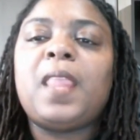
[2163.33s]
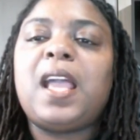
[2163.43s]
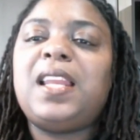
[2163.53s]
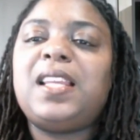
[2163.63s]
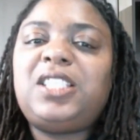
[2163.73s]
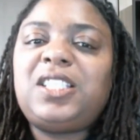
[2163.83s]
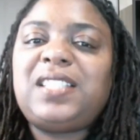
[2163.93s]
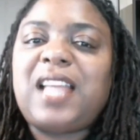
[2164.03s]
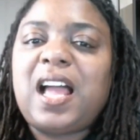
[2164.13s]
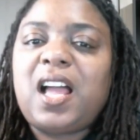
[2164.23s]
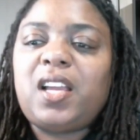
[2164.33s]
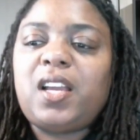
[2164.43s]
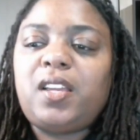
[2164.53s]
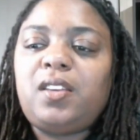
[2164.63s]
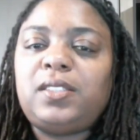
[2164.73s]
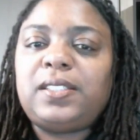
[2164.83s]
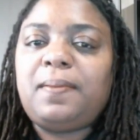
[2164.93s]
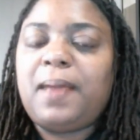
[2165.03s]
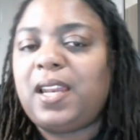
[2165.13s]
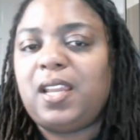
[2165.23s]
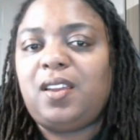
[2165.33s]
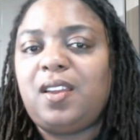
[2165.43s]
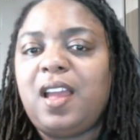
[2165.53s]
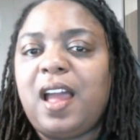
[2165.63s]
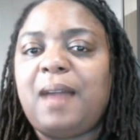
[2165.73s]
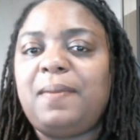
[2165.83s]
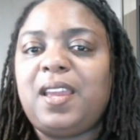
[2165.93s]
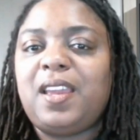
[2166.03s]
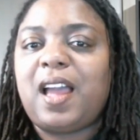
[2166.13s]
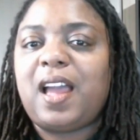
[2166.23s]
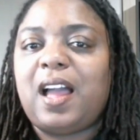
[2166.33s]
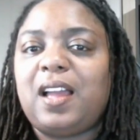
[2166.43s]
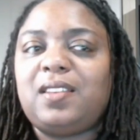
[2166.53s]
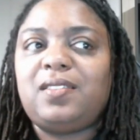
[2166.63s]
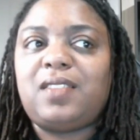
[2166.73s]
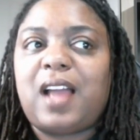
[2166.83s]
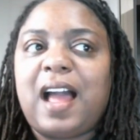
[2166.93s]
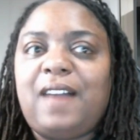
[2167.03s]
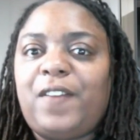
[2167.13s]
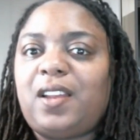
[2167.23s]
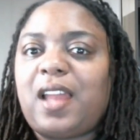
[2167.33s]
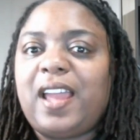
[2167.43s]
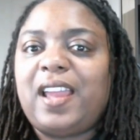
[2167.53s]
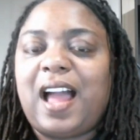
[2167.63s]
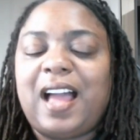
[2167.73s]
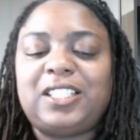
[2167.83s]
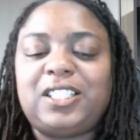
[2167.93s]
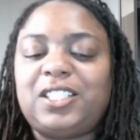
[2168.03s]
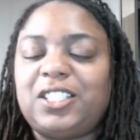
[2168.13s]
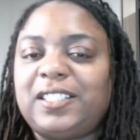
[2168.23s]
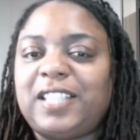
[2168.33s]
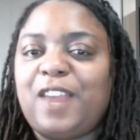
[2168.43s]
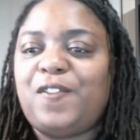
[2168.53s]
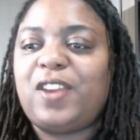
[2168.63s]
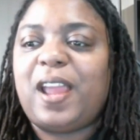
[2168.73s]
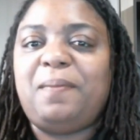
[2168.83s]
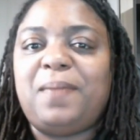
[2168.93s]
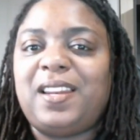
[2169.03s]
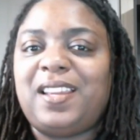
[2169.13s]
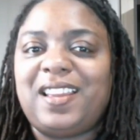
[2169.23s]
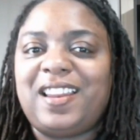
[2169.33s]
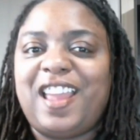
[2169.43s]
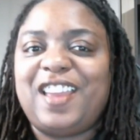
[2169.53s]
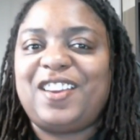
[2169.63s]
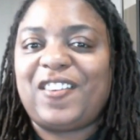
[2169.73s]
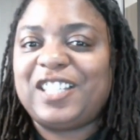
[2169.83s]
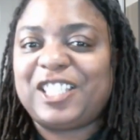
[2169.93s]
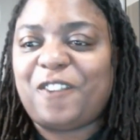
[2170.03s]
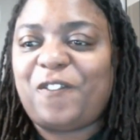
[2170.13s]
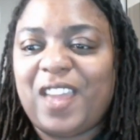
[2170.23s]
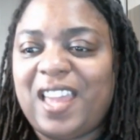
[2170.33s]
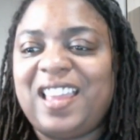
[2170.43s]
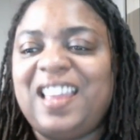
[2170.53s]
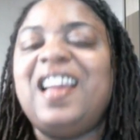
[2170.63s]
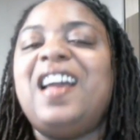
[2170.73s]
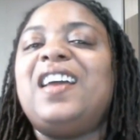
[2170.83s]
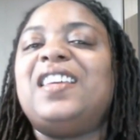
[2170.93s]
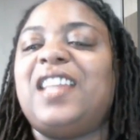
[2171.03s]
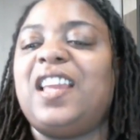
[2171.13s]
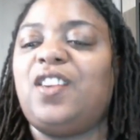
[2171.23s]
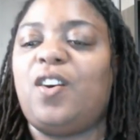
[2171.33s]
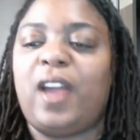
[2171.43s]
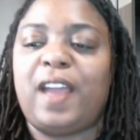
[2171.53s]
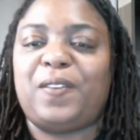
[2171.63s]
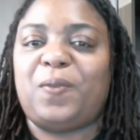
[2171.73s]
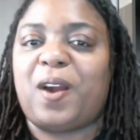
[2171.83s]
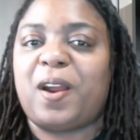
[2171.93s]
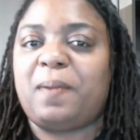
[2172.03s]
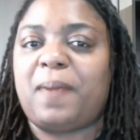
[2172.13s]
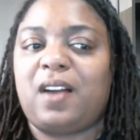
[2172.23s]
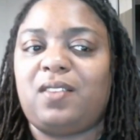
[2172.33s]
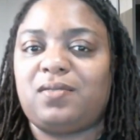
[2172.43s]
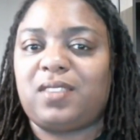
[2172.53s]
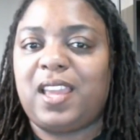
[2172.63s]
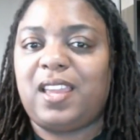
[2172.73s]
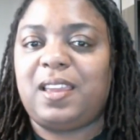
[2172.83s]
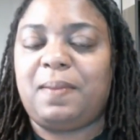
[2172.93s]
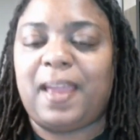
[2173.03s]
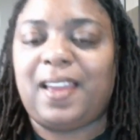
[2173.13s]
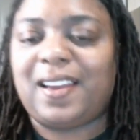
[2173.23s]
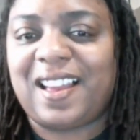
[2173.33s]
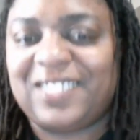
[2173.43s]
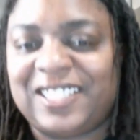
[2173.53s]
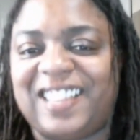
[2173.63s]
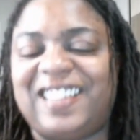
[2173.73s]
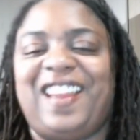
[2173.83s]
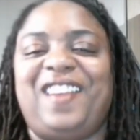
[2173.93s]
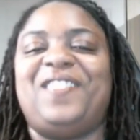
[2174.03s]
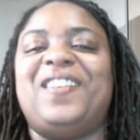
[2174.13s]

And it's just not a good use of money. I mean, I feel like I should just save you that money and increase your fee and don't have to worry about getting your bank account shut down.